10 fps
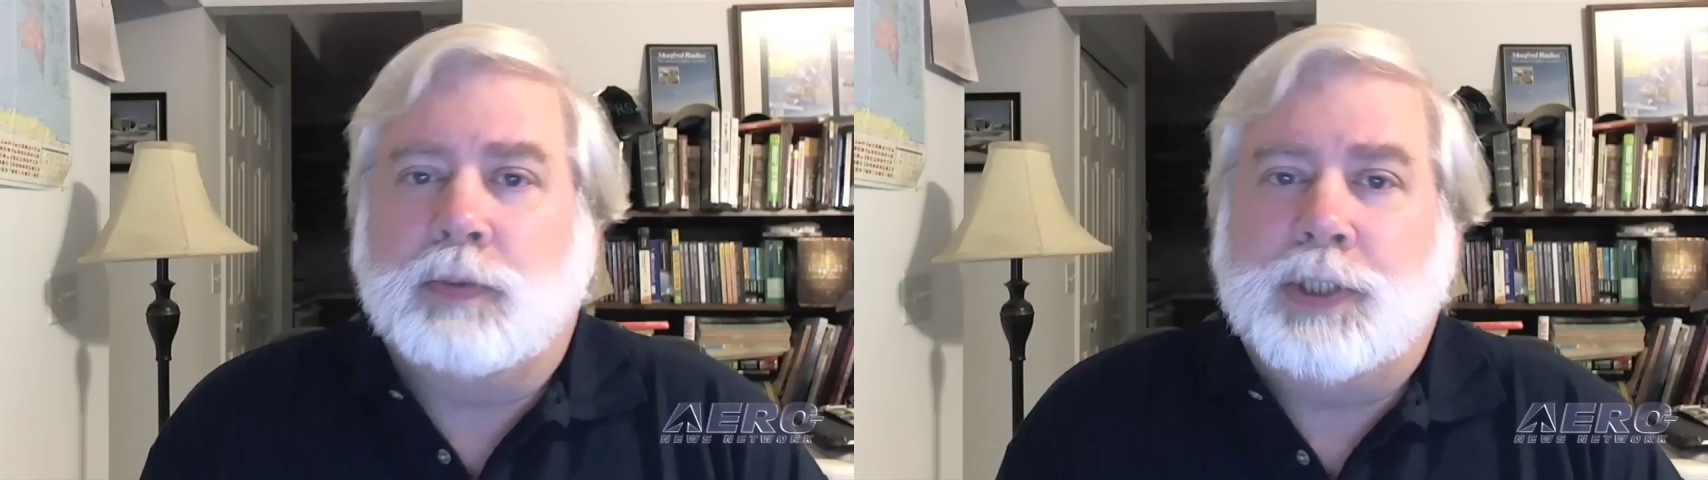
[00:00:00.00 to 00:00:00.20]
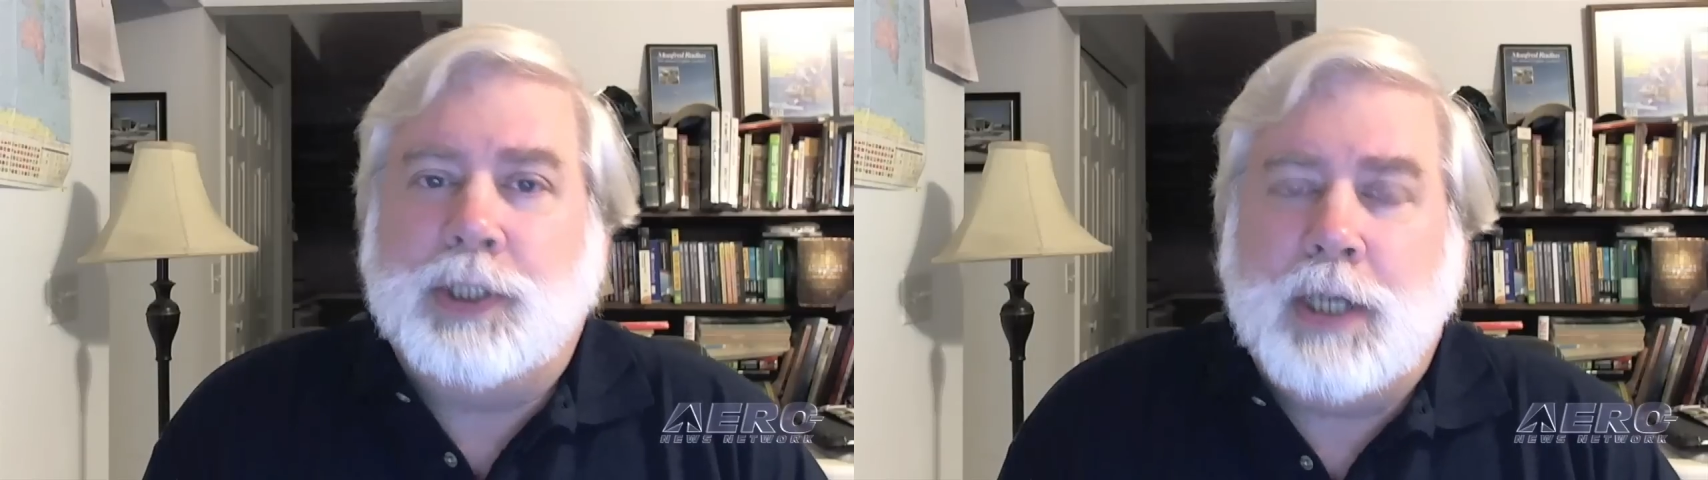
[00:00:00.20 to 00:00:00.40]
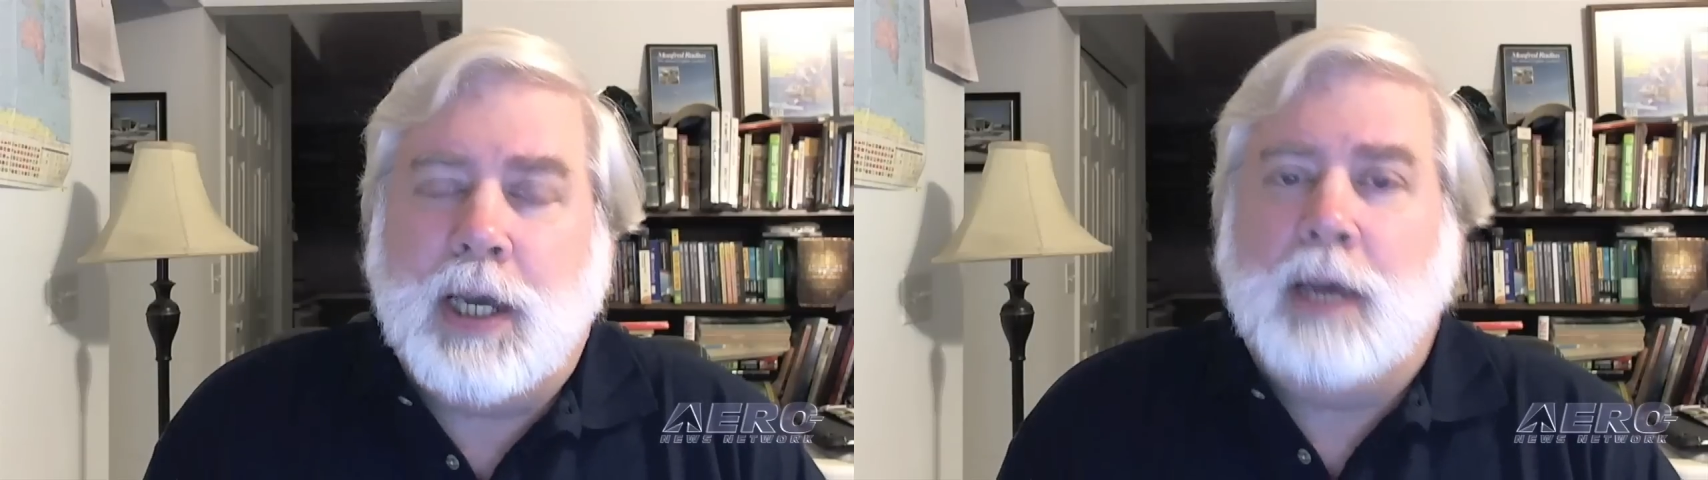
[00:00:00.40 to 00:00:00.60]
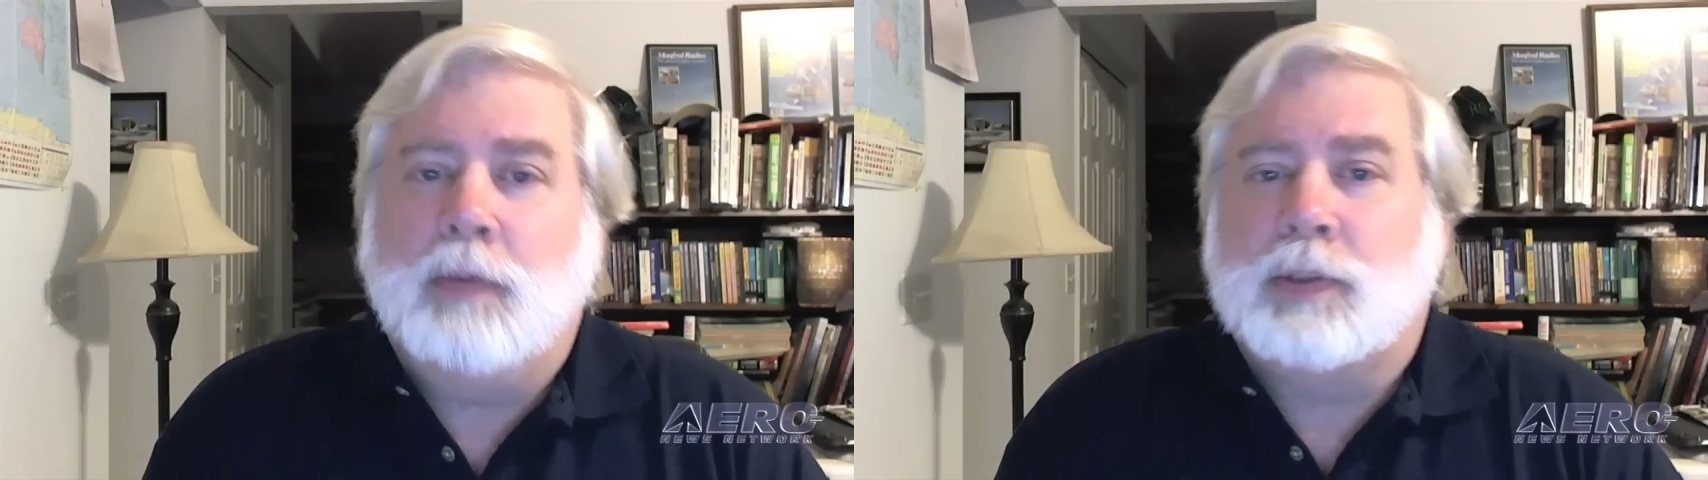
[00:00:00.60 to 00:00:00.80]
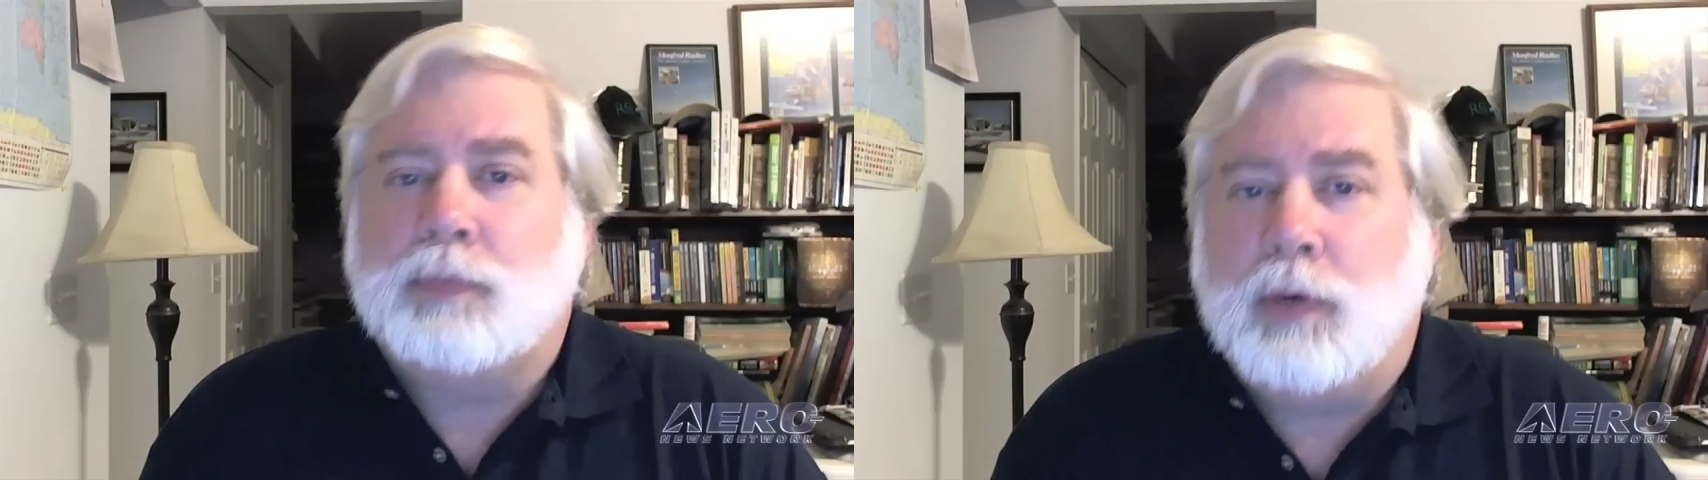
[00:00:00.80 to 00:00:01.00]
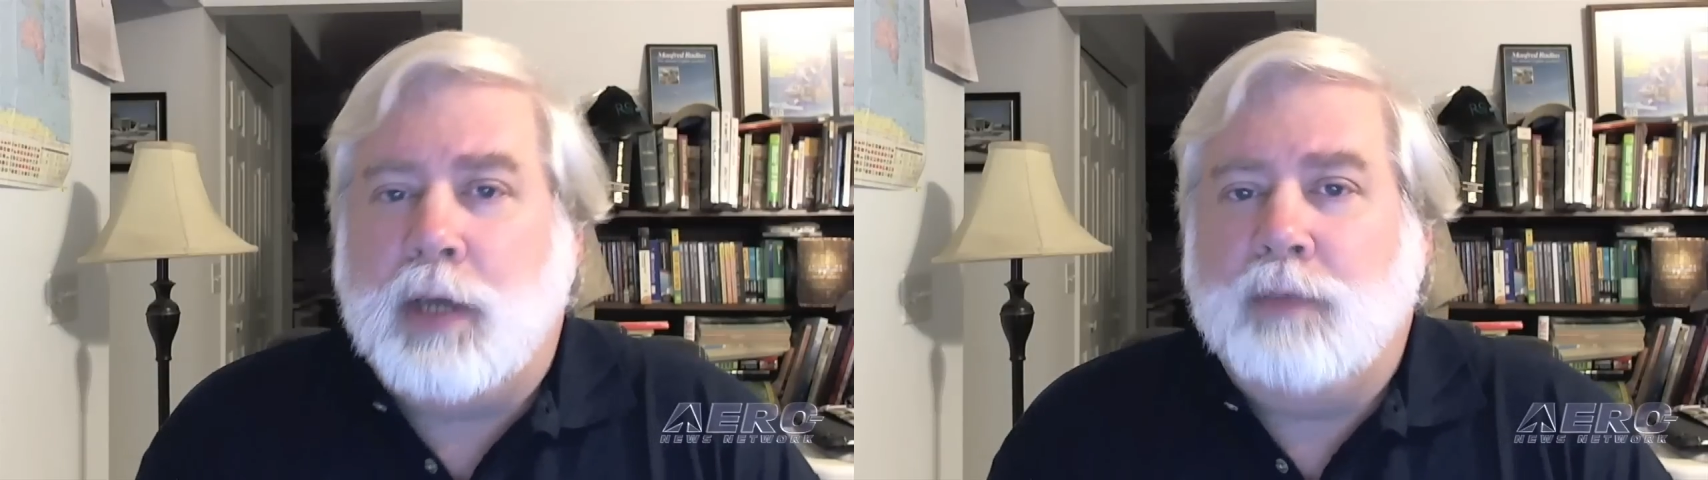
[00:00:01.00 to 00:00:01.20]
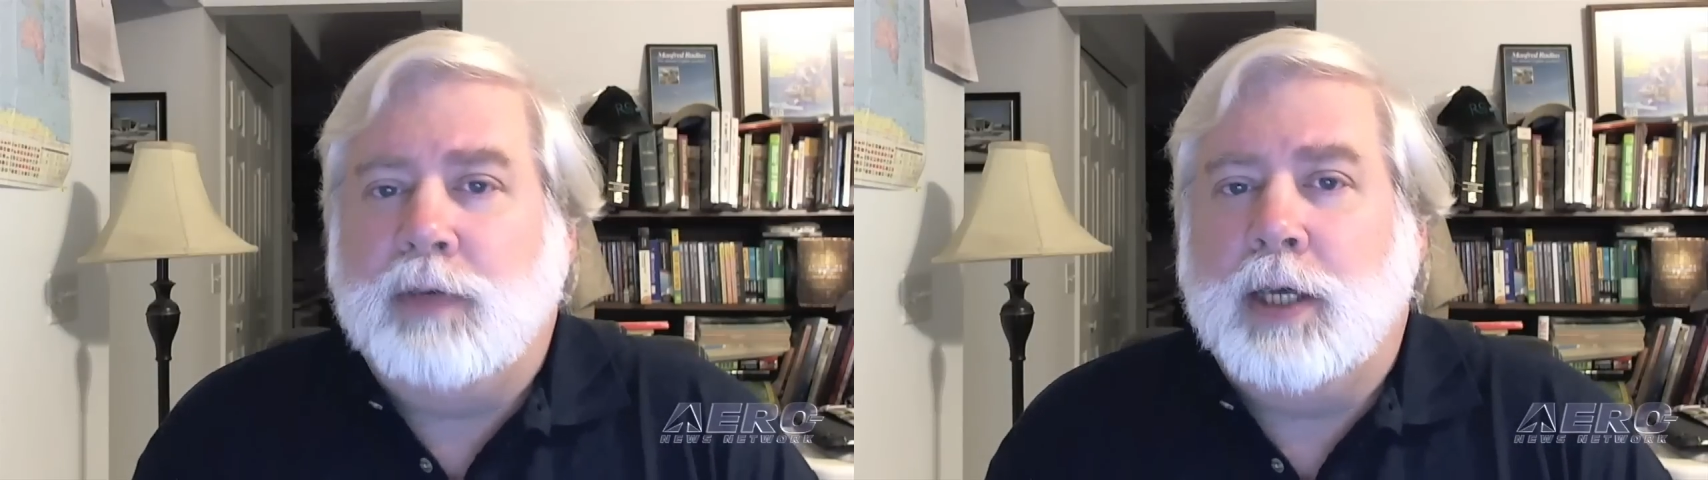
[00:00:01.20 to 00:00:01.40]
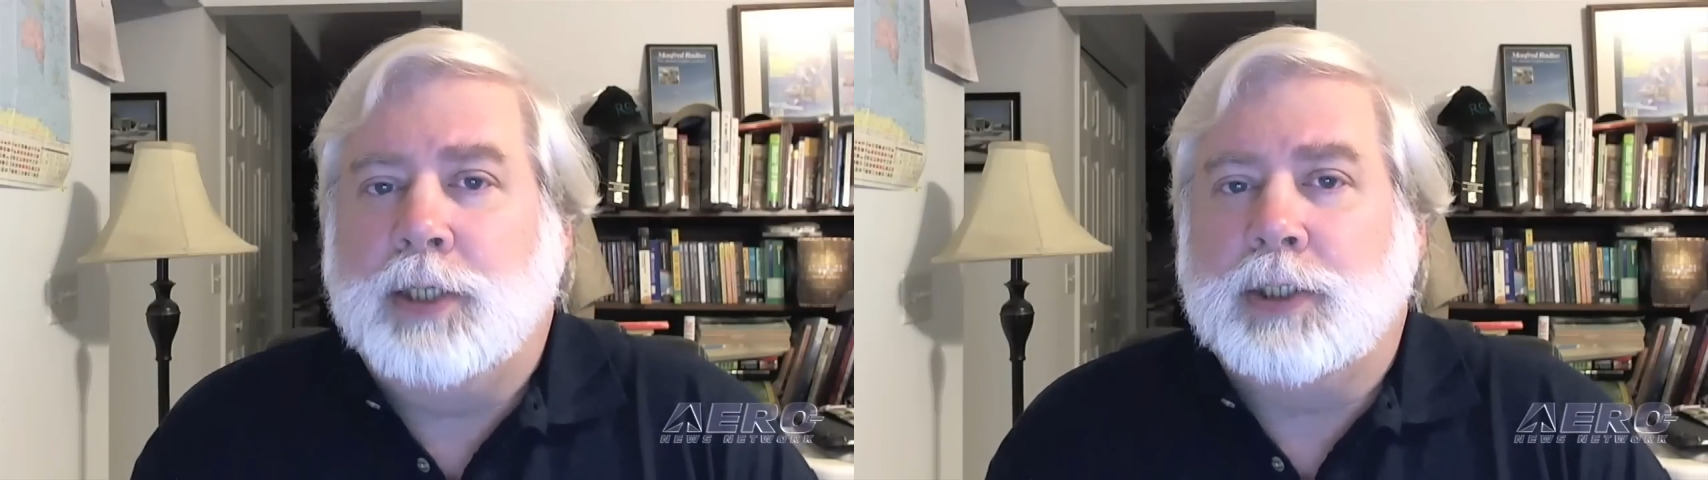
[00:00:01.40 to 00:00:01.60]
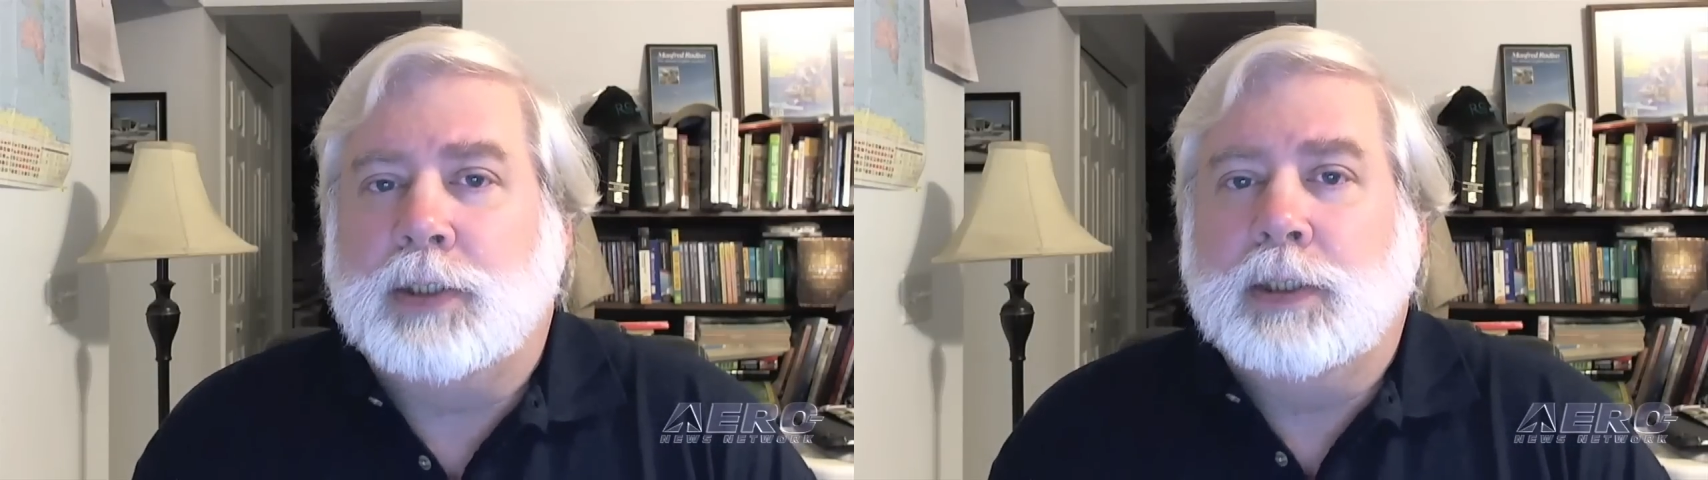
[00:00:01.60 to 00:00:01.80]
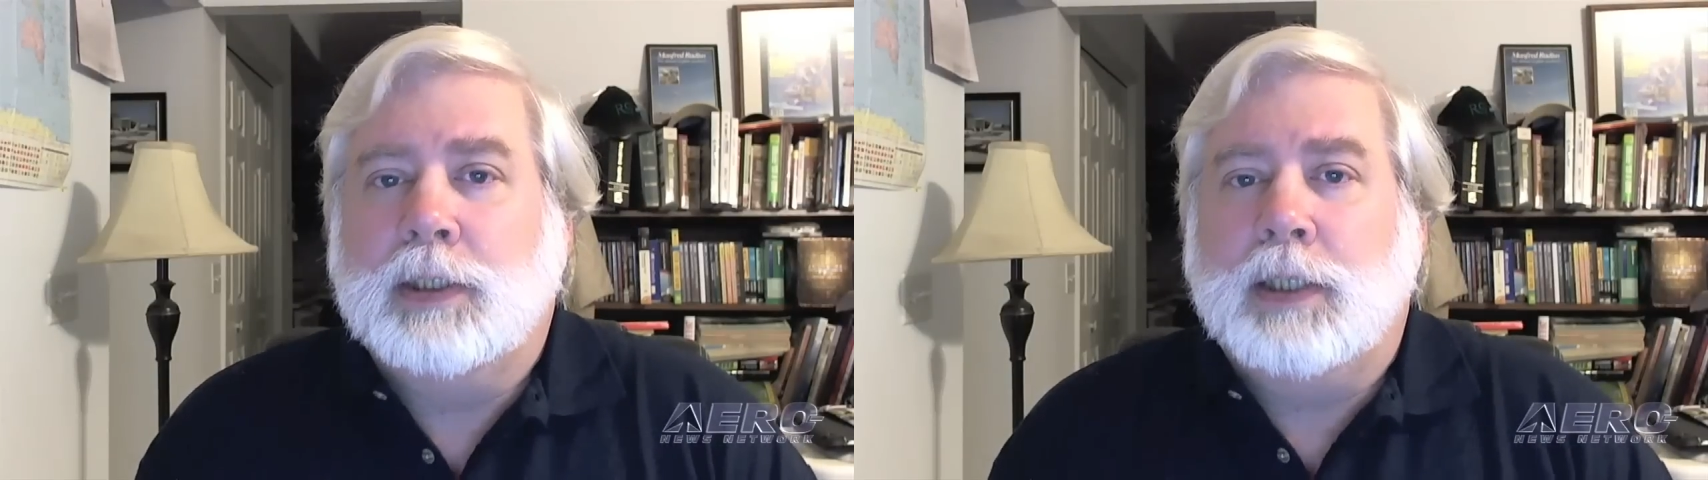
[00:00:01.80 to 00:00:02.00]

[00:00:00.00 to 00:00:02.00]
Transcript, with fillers: with G A, with Sport Aviation,